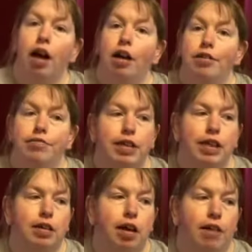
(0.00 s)

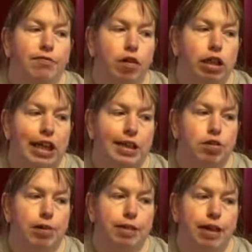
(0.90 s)
Hopefully I've got a chest
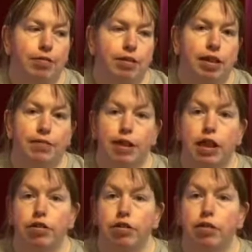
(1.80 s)
strap now, and if I
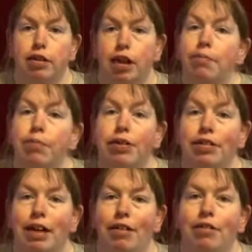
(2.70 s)
go to a certain boot
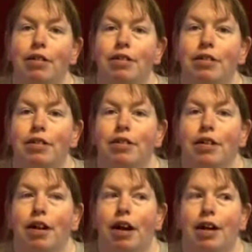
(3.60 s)
sale
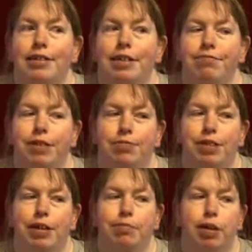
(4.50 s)
I can film
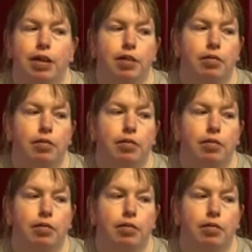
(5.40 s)
there, but